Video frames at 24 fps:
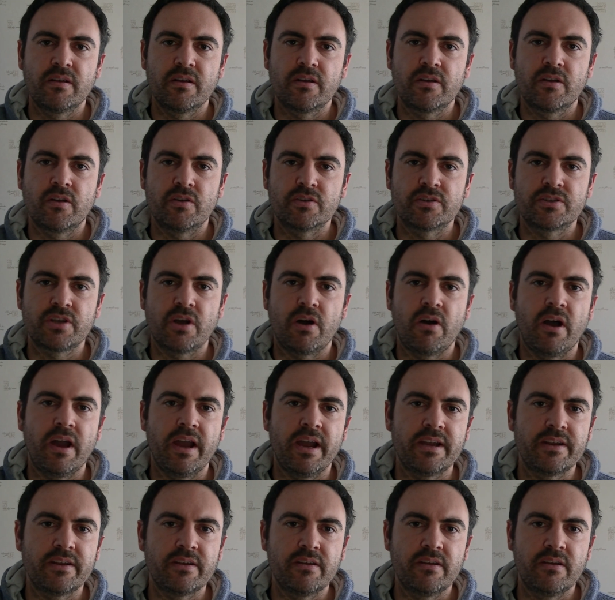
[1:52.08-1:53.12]
got
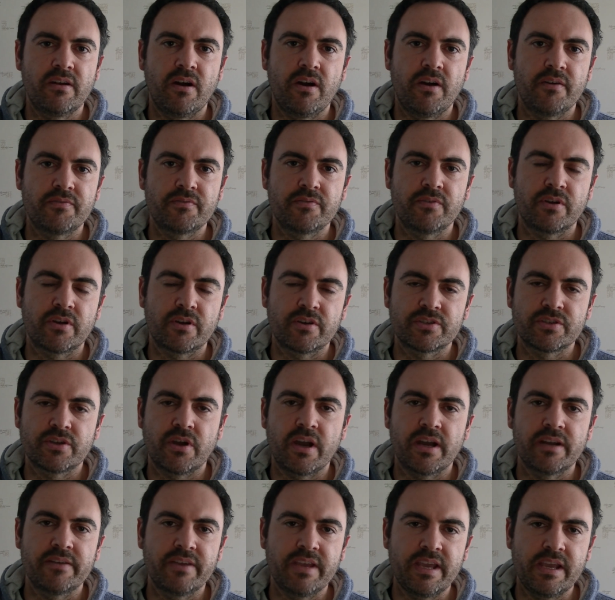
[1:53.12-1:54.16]
tired
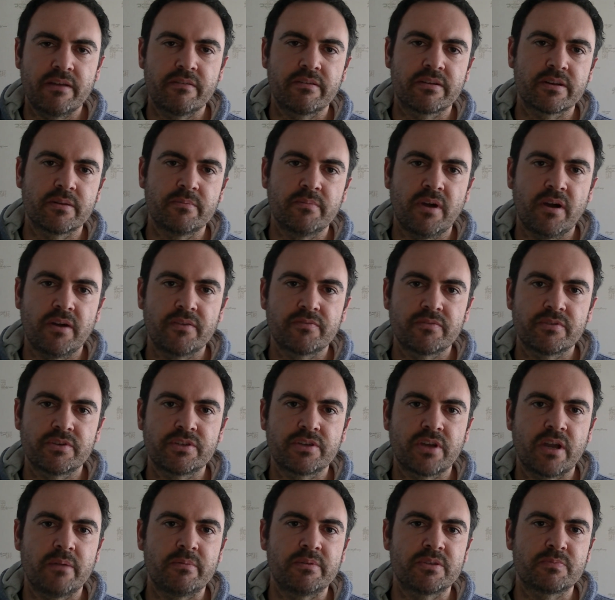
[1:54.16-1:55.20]
of hearing them after a
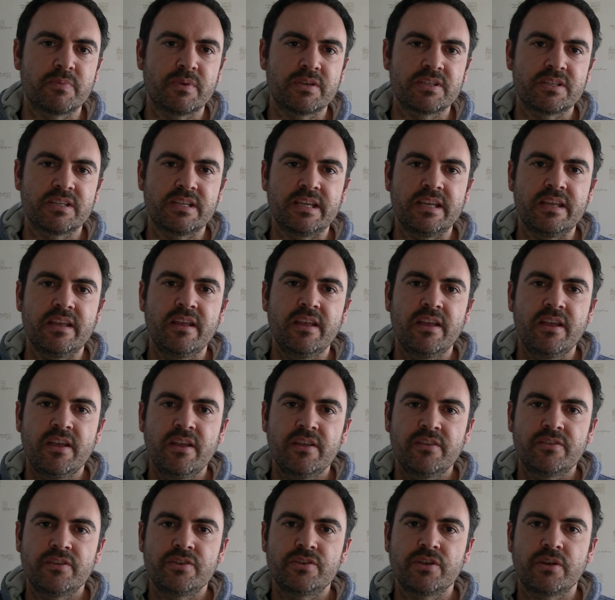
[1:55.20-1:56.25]
time, especially
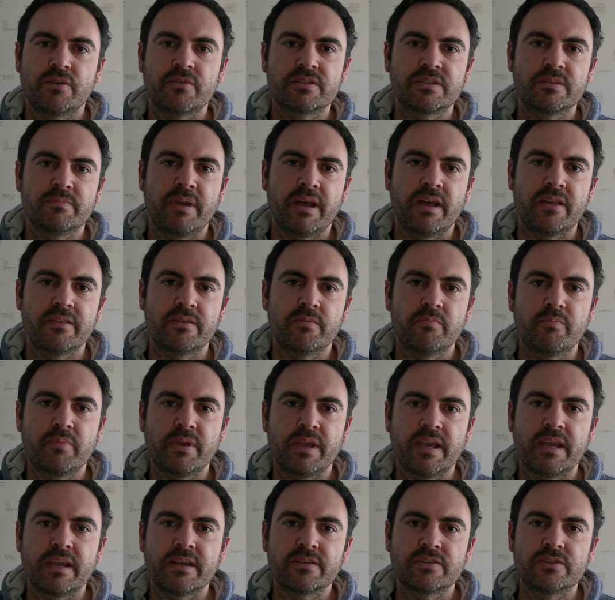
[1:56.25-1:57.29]
the jokes about them
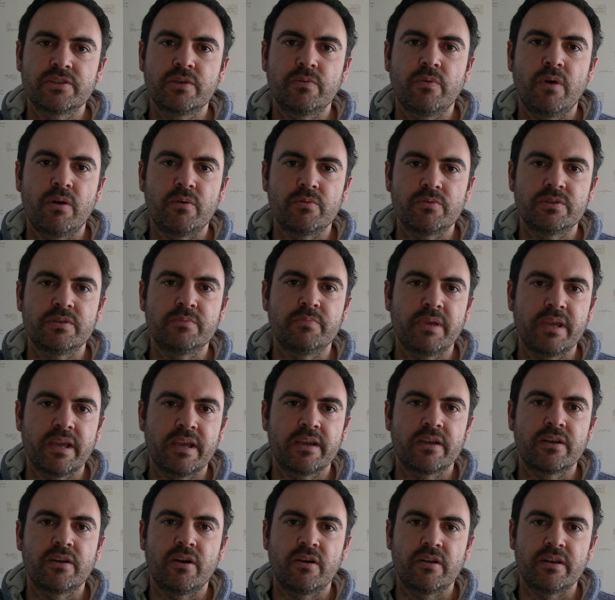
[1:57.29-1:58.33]
being too old to be
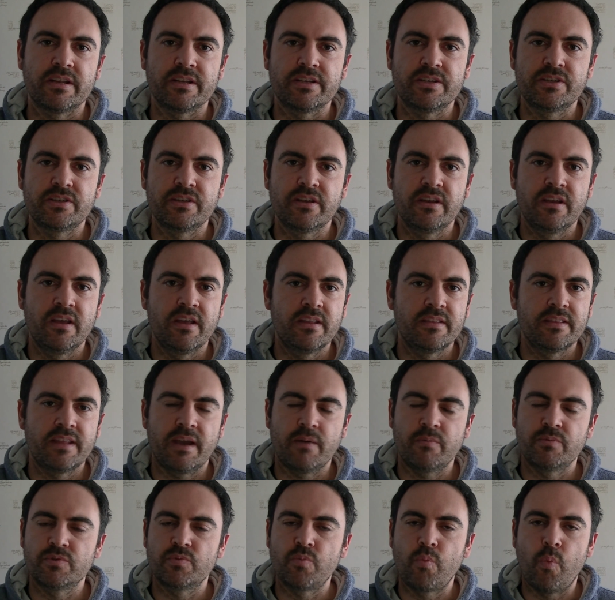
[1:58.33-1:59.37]
in college.
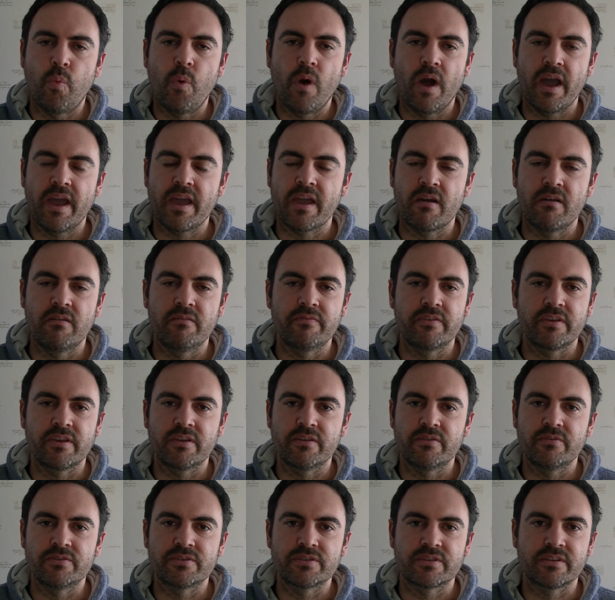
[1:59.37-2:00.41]
That was way
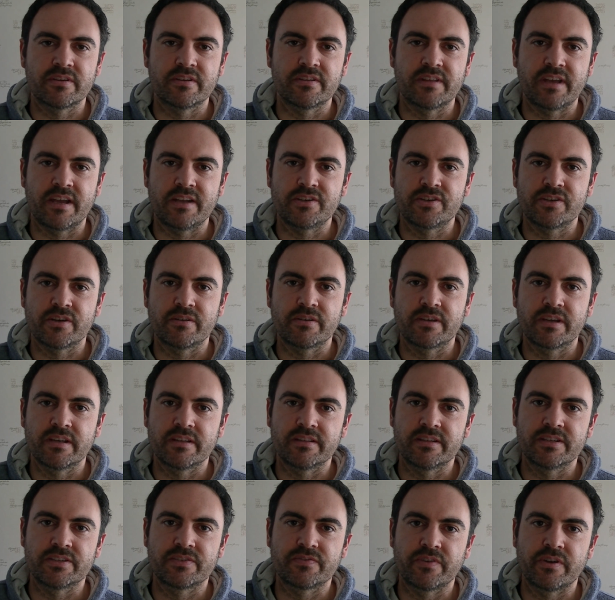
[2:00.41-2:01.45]
overused, that joke
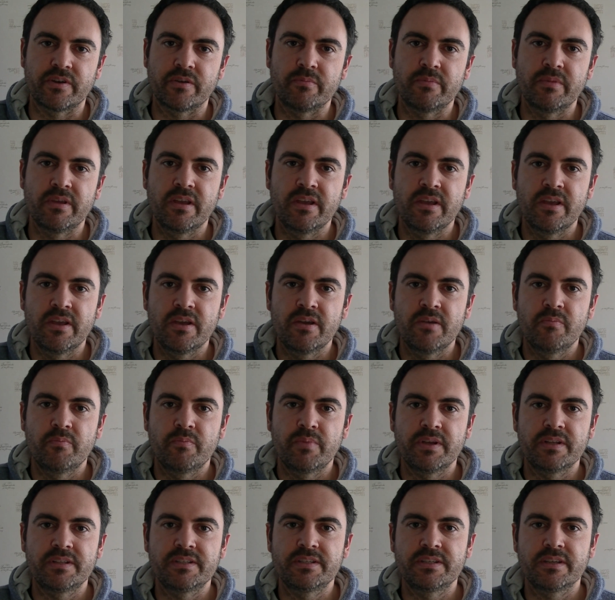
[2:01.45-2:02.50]
in this film.
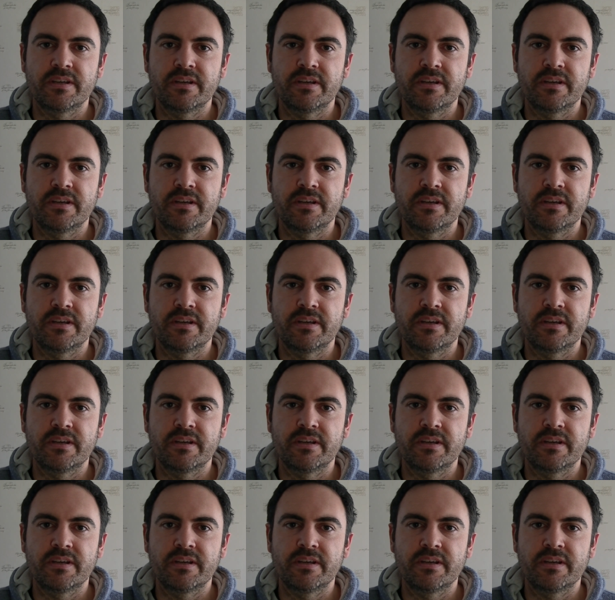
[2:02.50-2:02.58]
But